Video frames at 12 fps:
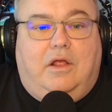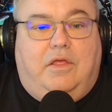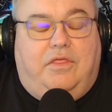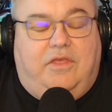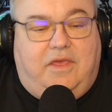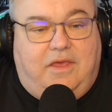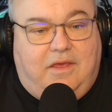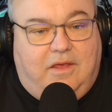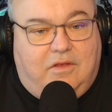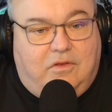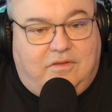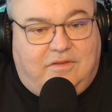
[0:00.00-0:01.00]
the
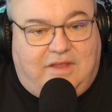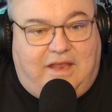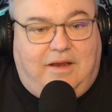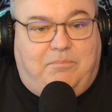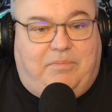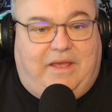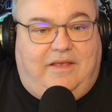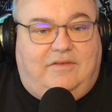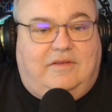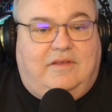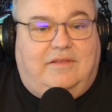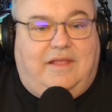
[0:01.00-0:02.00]

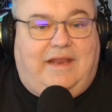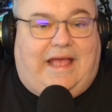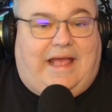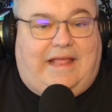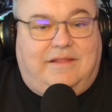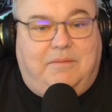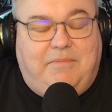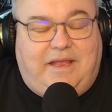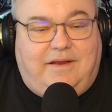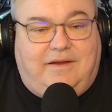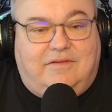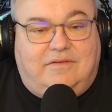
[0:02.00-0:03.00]
database that had the
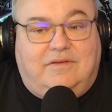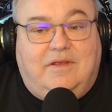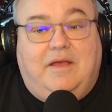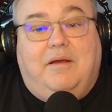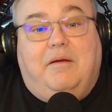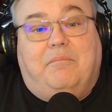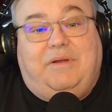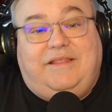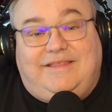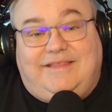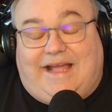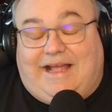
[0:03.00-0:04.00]
maintenance, but
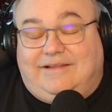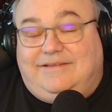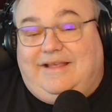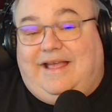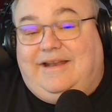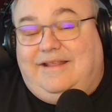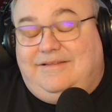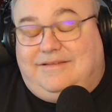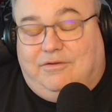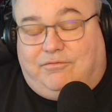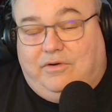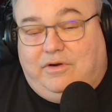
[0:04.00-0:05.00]
that's at a
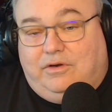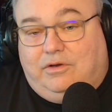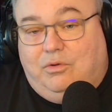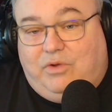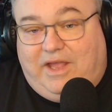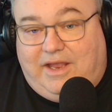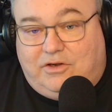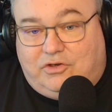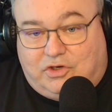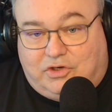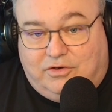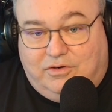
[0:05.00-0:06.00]
different
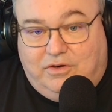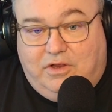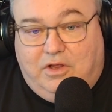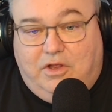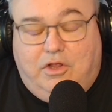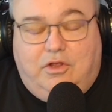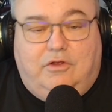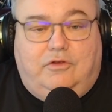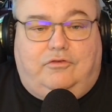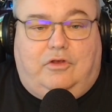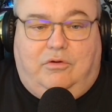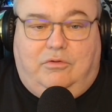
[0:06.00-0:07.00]
location.
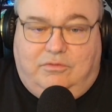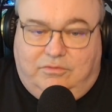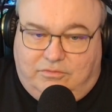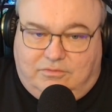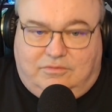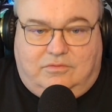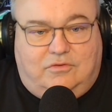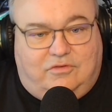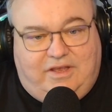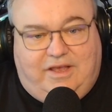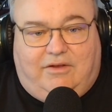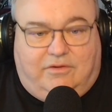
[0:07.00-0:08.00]
So you
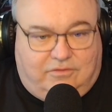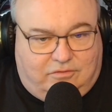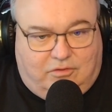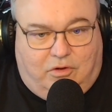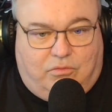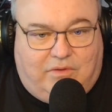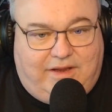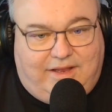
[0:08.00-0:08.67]
see how it's already